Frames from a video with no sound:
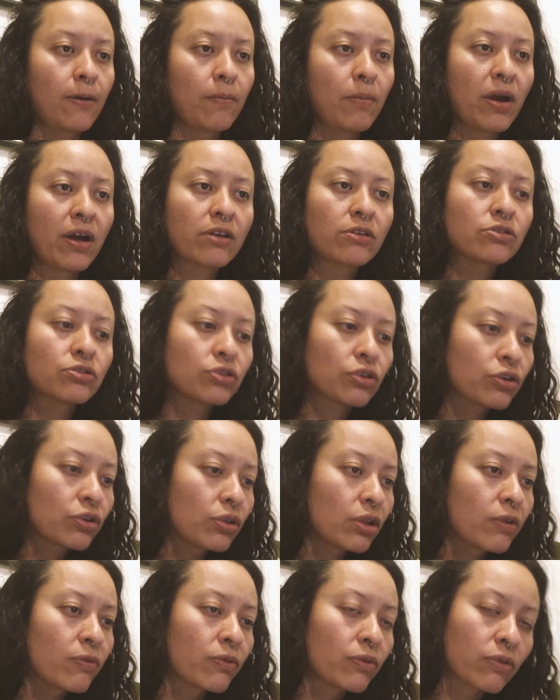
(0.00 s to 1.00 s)
how you
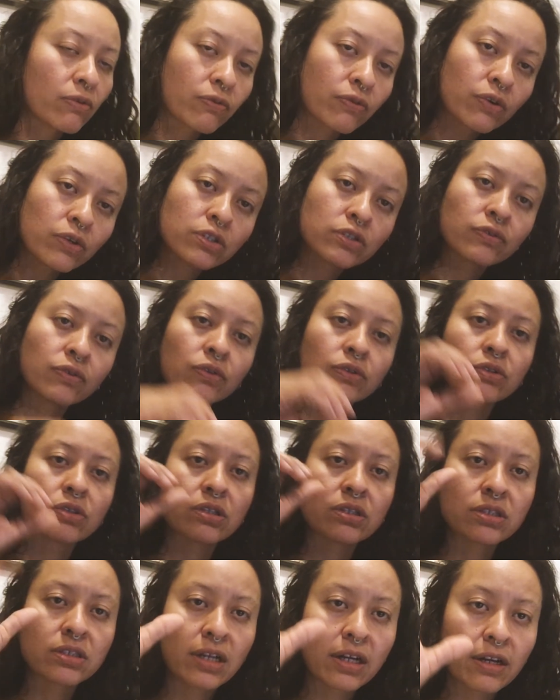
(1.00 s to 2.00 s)
circulate from the first floor to the
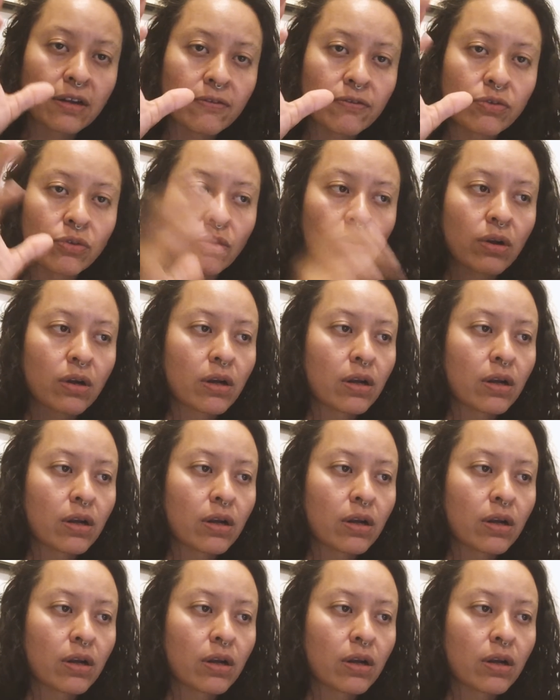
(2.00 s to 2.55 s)
second floor.